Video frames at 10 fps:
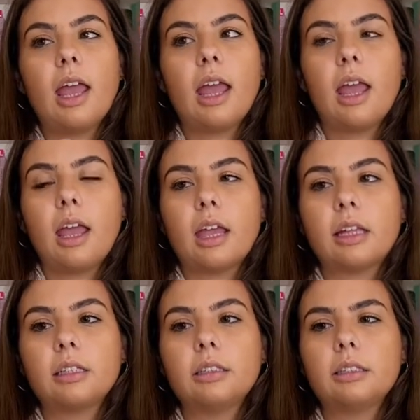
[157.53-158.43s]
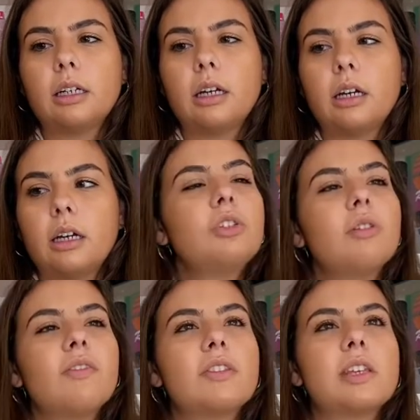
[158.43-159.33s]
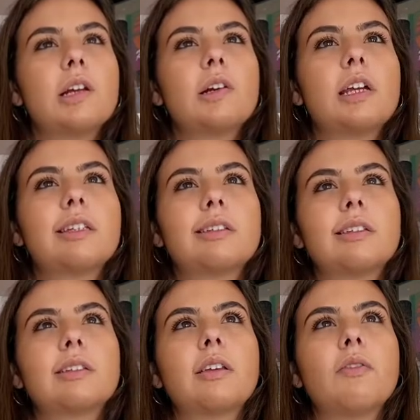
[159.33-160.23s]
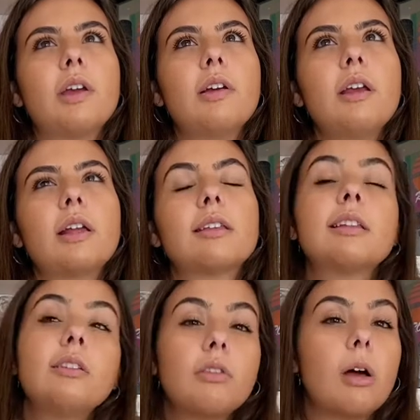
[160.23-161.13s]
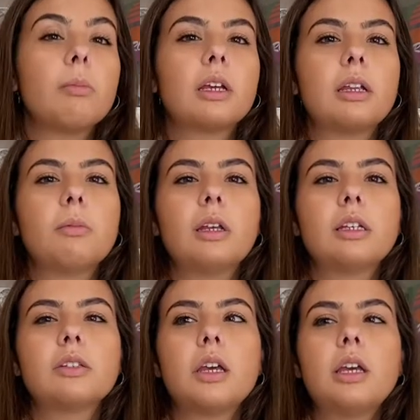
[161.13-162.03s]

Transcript: And once you give the secret, it's a little complicated because